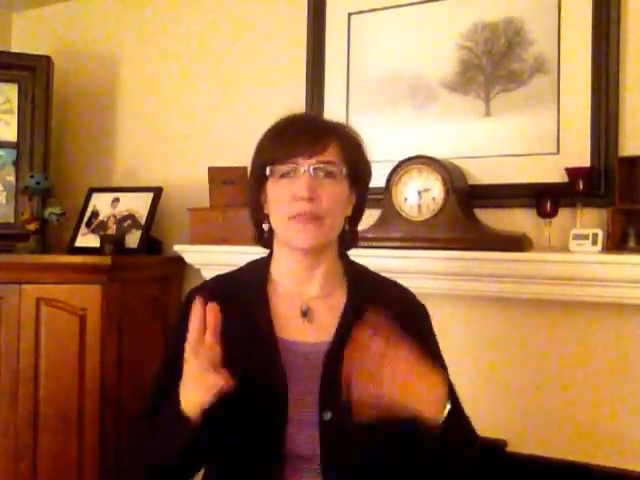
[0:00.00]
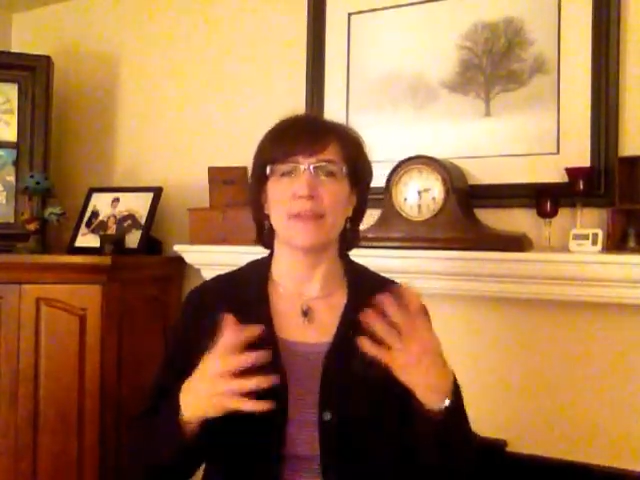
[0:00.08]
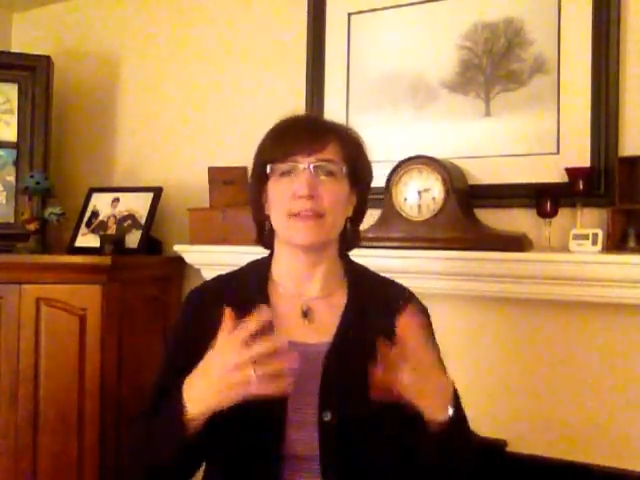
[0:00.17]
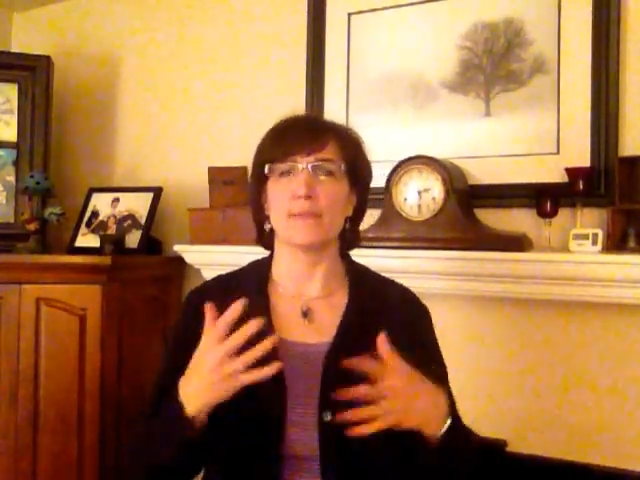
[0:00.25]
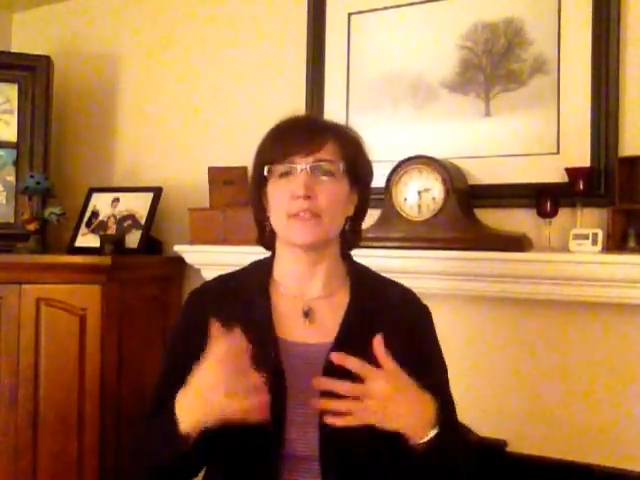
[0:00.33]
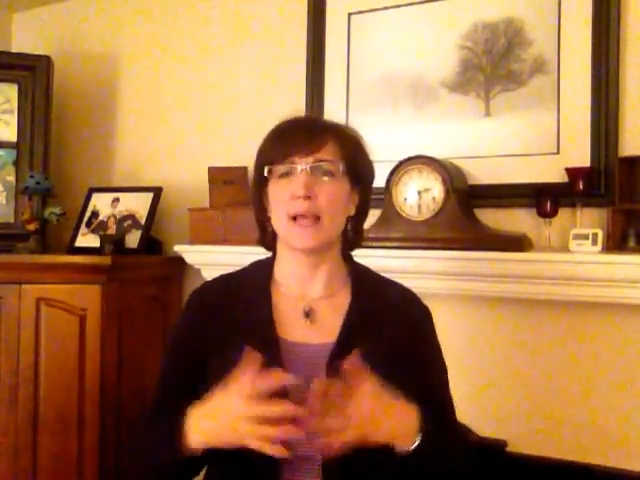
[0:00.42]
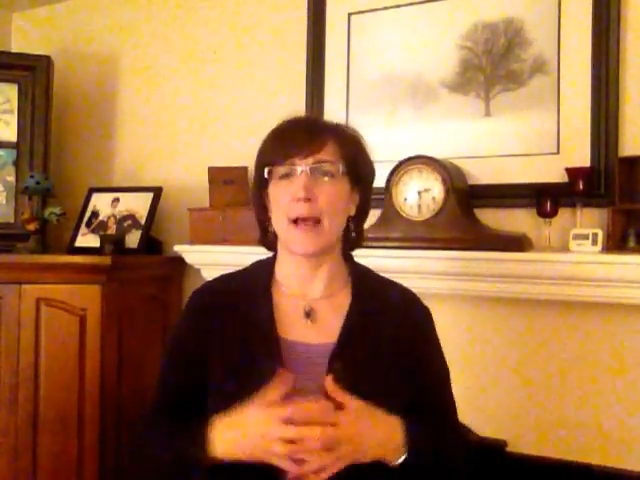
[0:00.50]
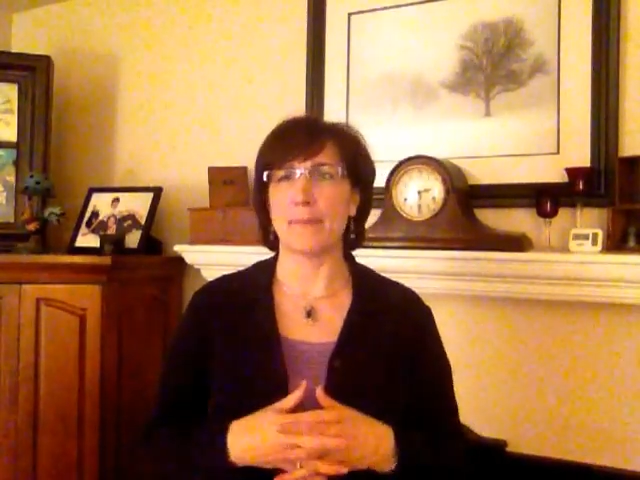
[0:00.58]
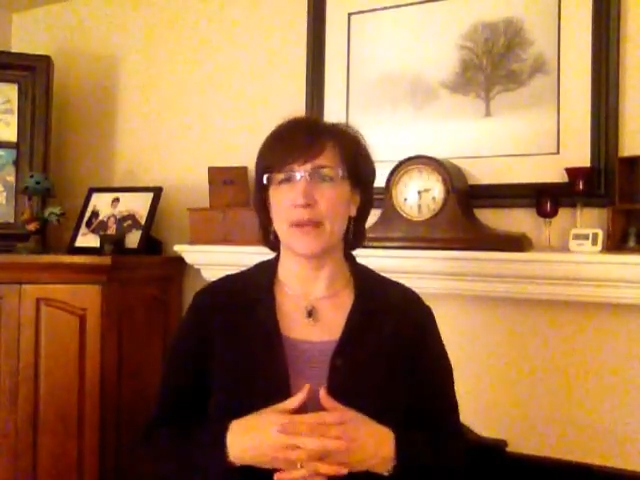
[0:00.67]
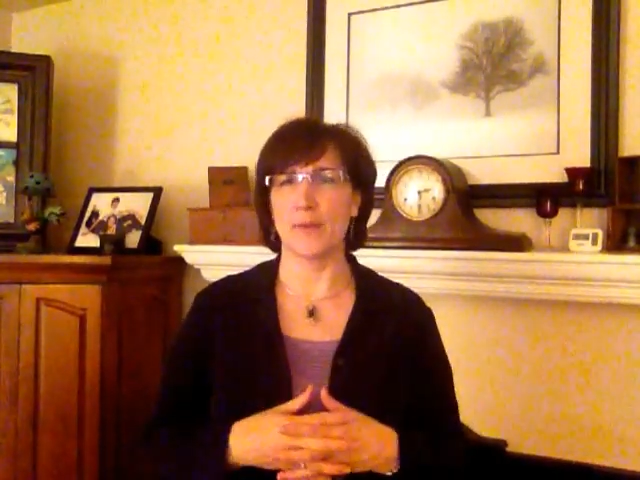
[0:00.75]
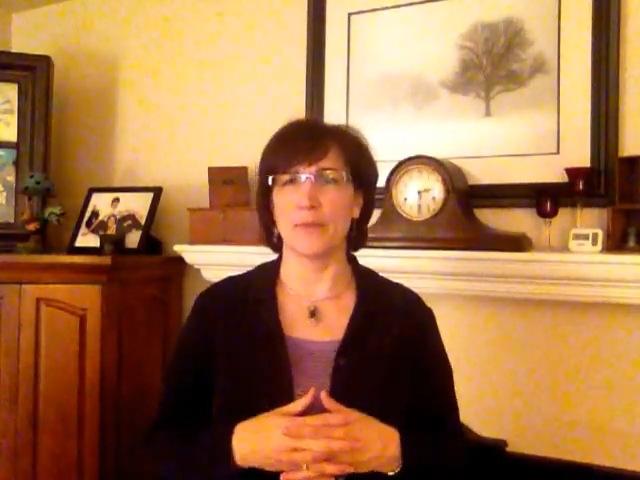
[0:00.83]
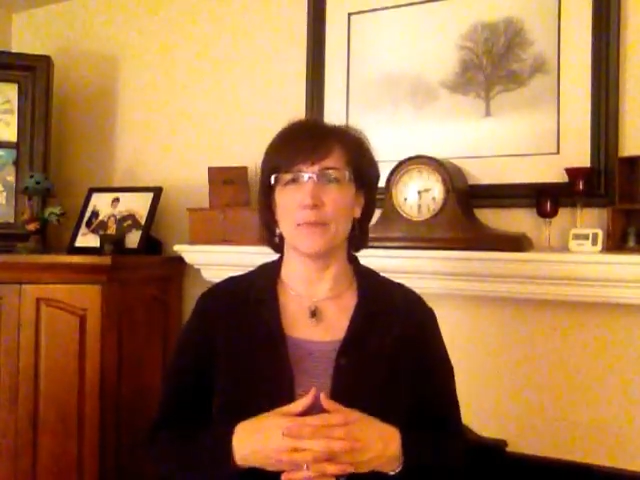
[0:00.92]
thing that was
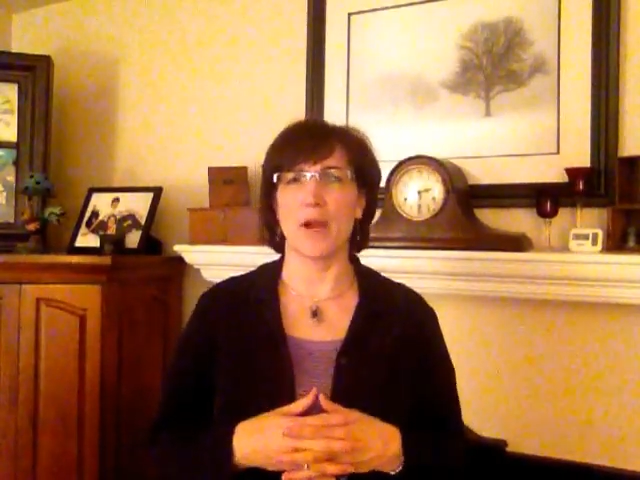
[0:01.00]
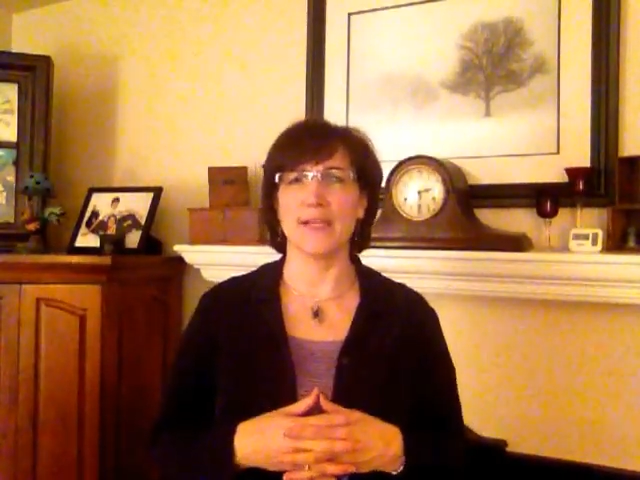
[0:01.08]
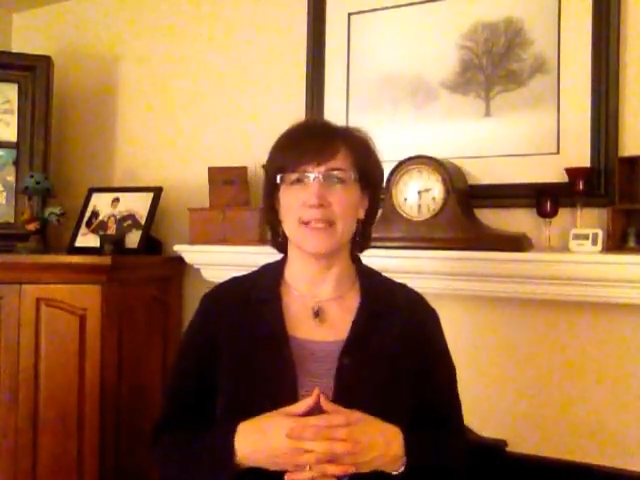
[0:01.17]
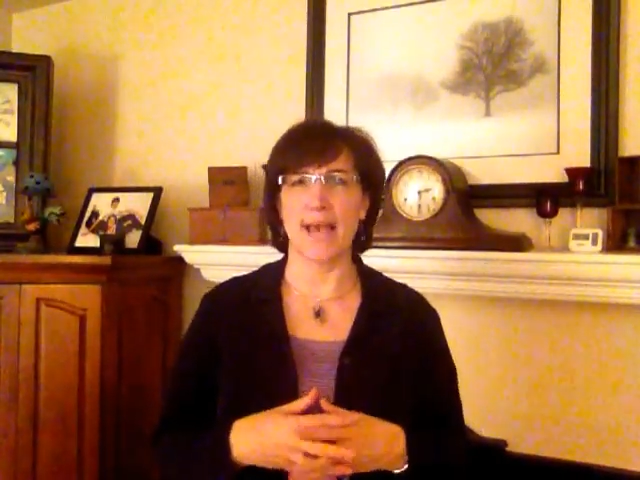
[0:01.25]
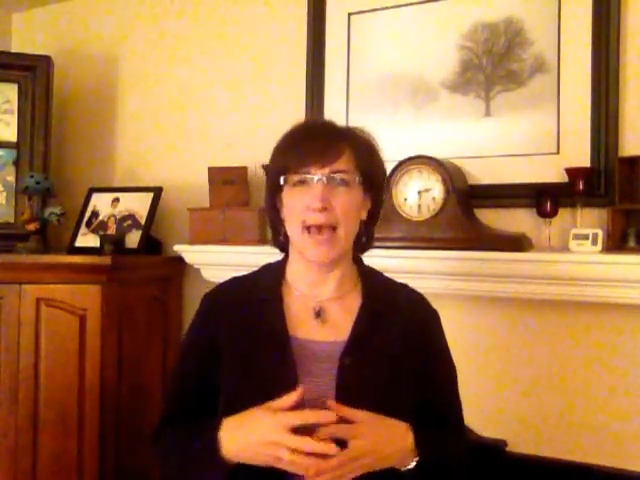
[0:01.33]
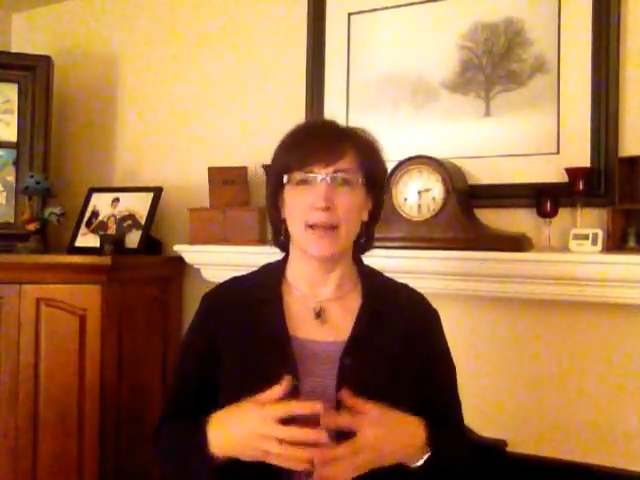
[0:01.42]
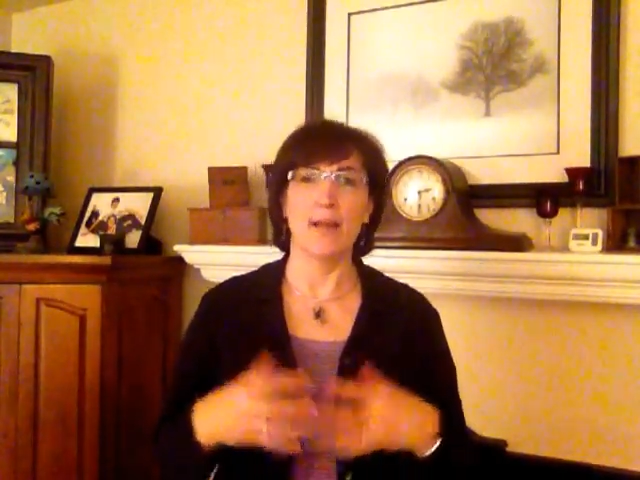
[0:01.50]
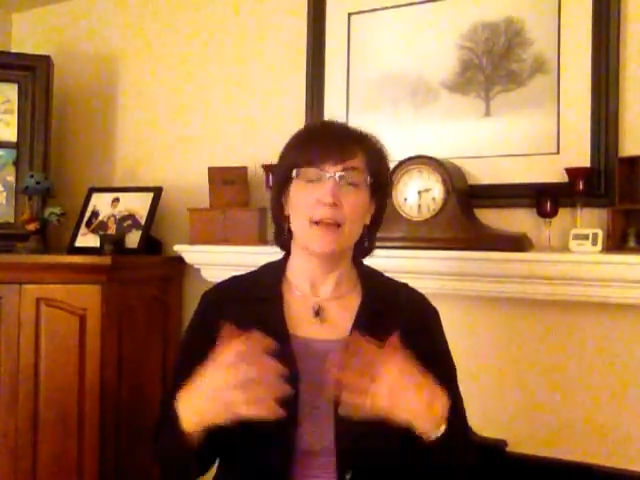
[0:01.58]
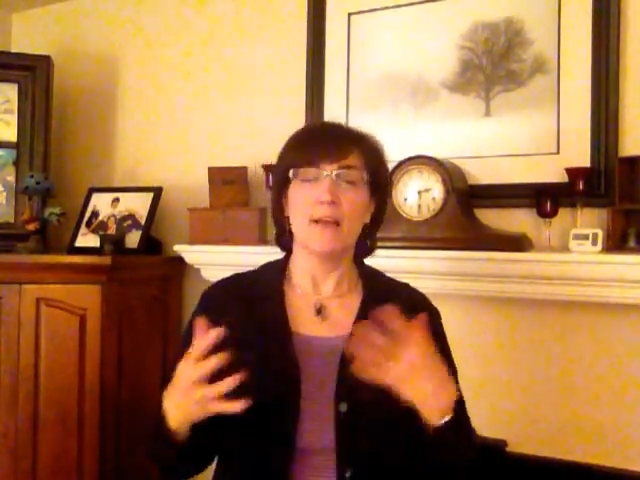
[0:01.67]
happening with my dad,